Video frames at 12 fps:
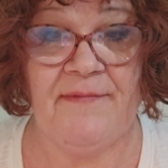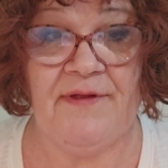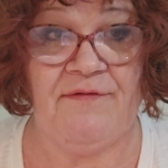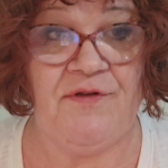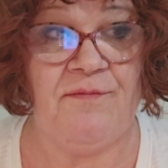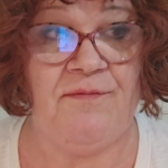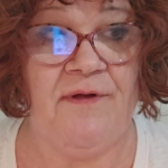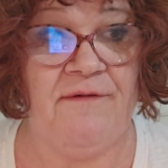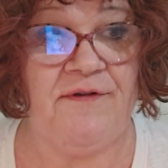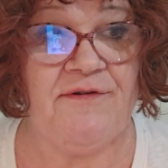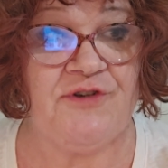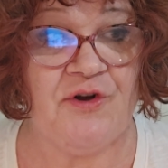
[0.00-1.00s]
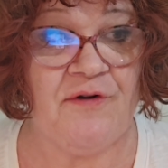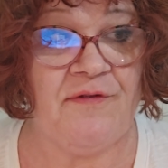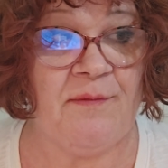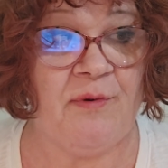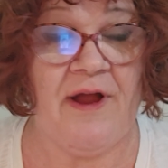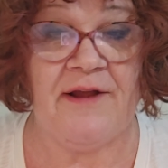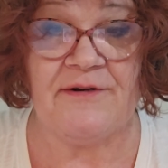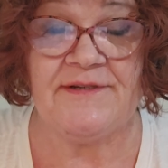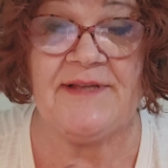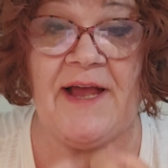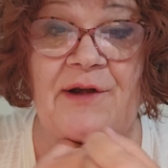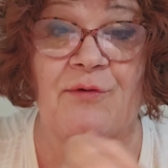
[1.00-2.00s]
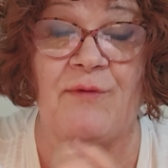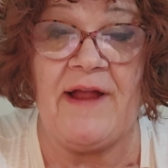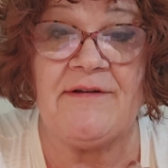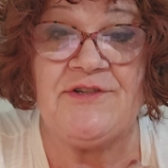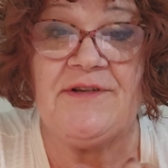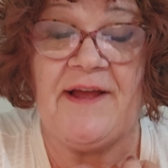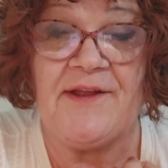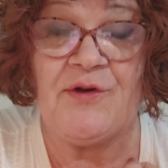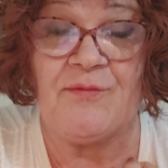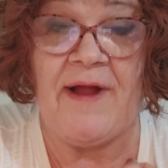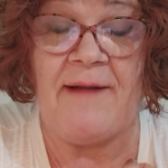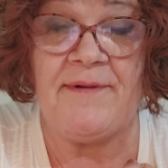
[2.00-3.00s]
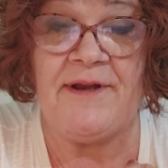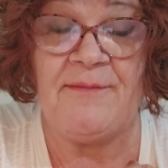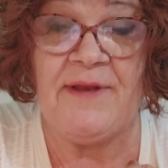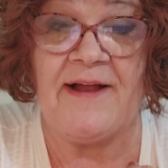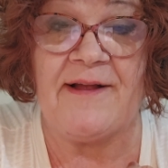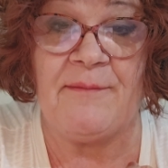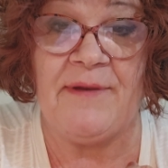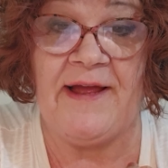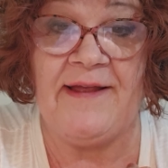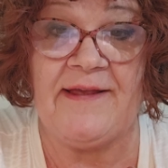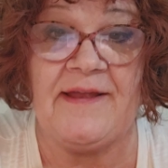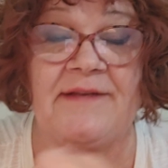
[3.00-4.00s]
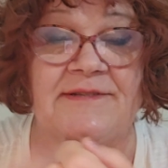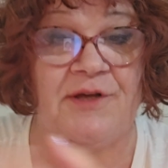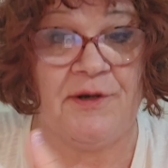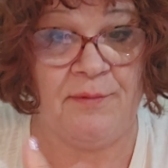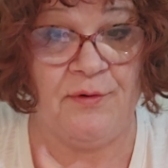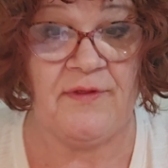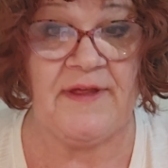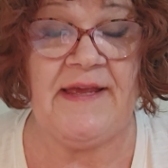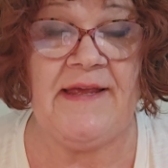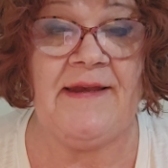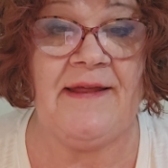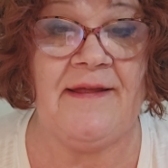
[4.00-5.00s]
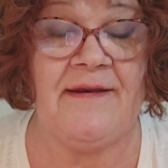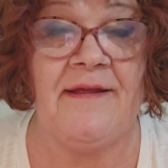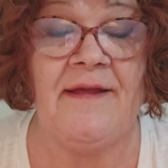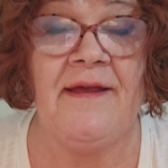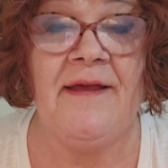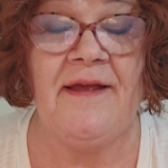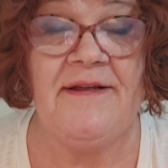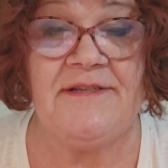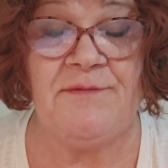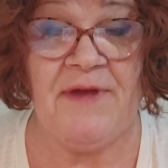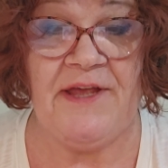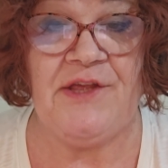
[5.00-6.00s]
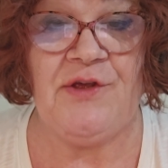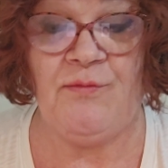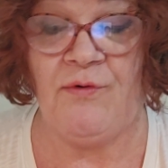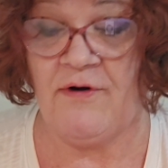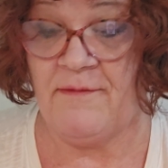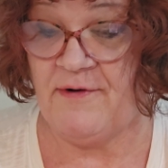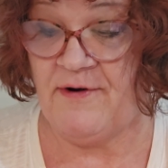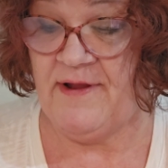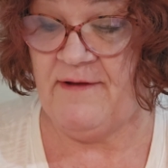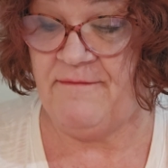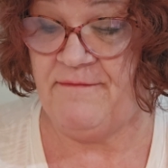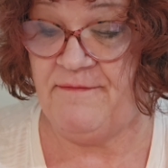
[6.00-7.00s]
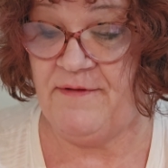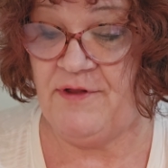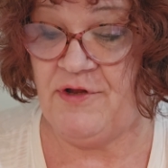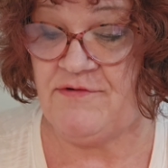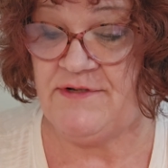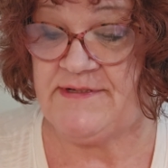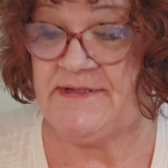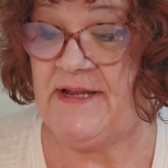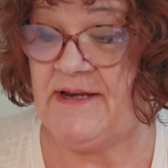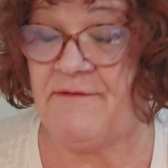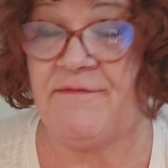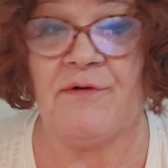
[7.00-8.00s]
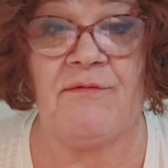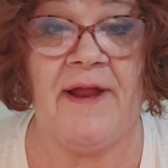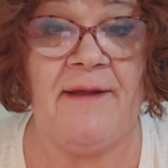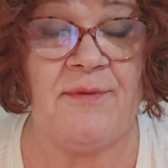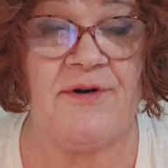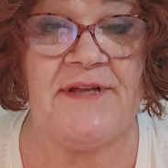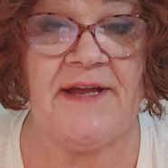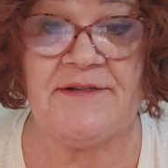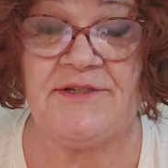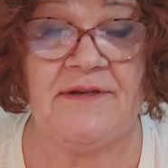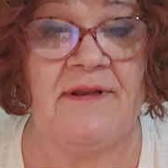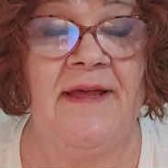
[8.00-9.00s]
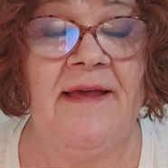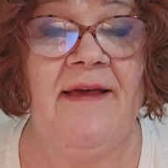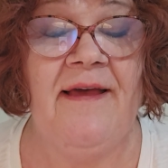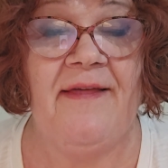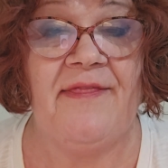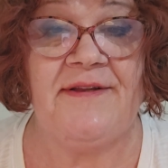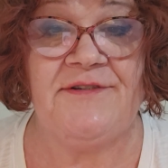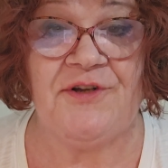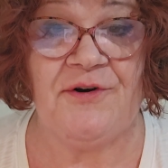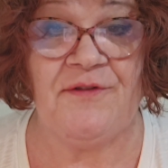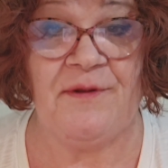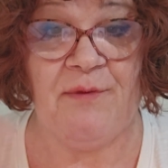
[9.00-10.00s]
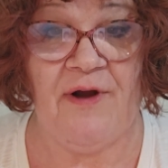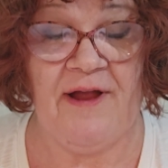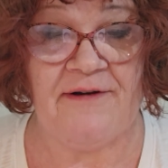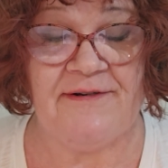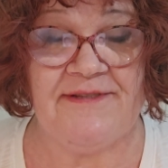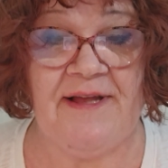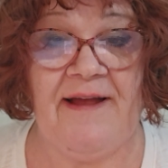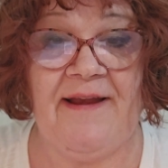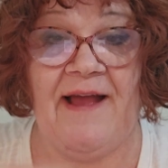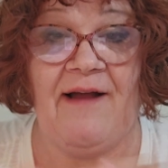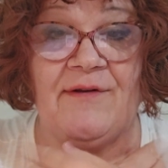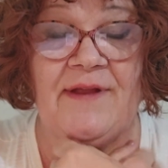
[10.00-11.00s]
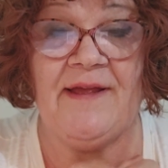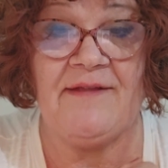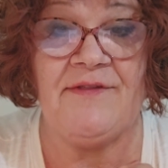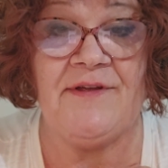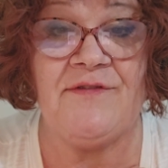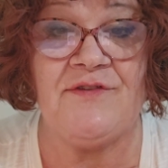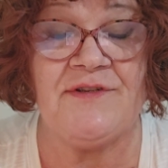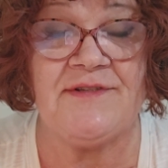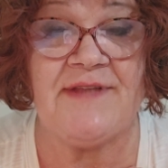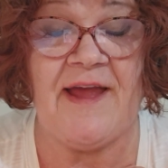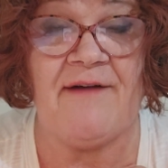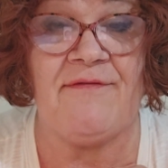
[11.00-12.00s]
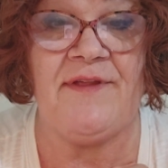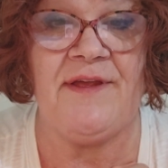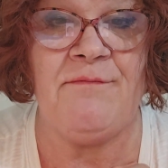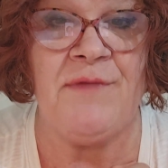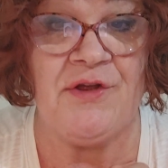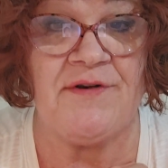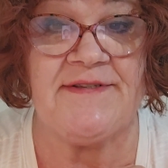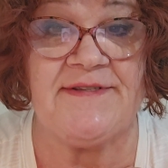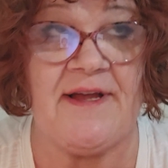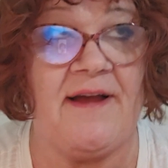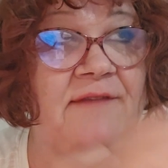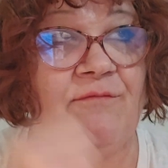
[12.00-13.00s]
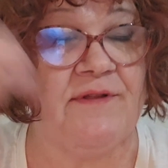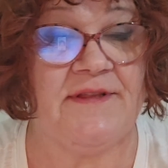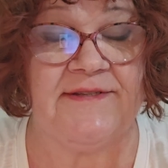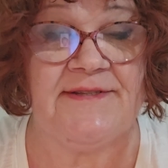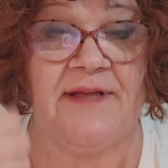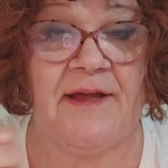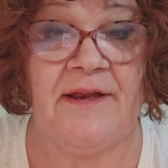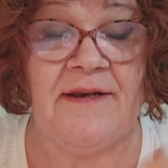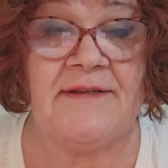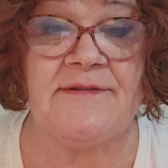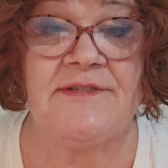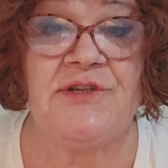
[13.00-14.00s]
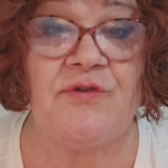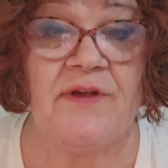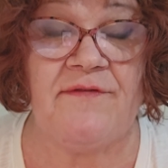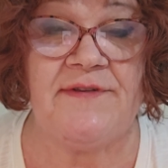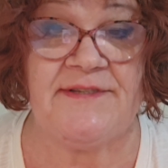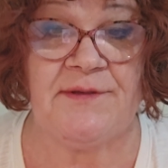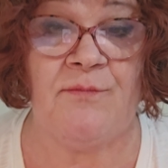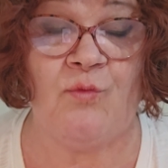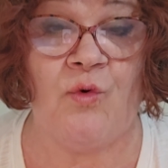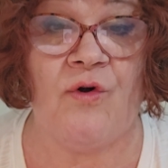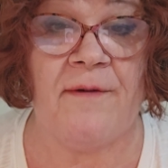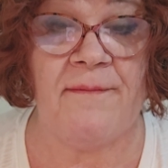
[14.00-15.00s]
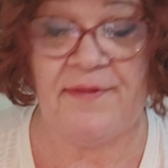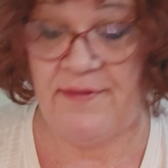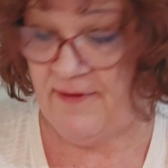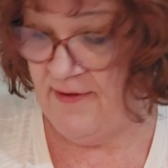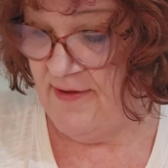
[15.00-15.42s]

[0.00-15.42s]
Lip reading: if you turn the brighter side around you like you're wrapping up like a blanket, it's going to pull the heat in to make you warmer. If you just need it for rain protection, then turn the brighter side out and then just have the muted side with the sun, and it'll still give you some warmth.